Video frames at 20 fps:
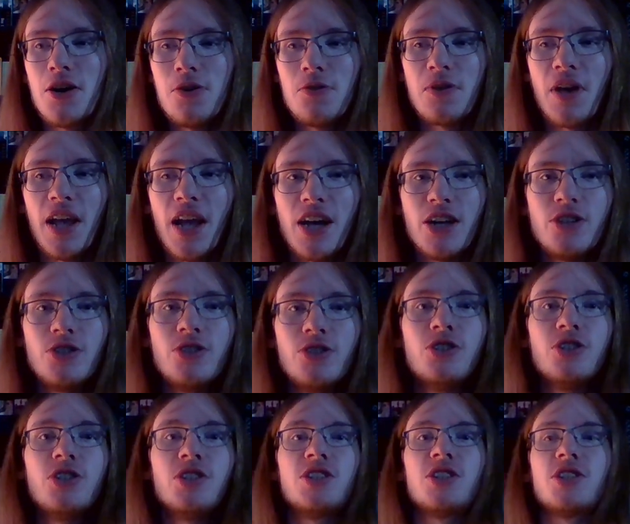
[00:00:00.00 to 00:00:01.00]
Okay, I
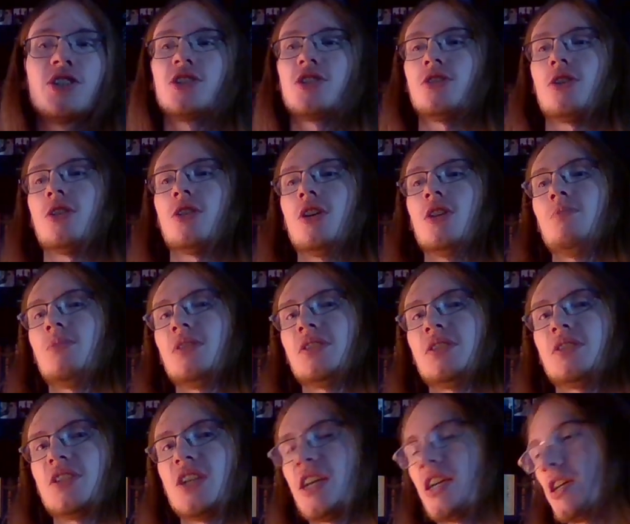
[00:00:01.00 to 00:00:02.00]
should just start out by
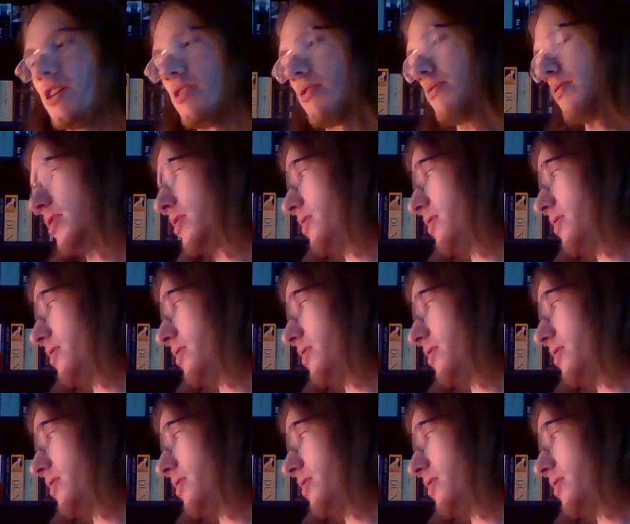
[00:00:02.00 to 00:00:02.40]
saying,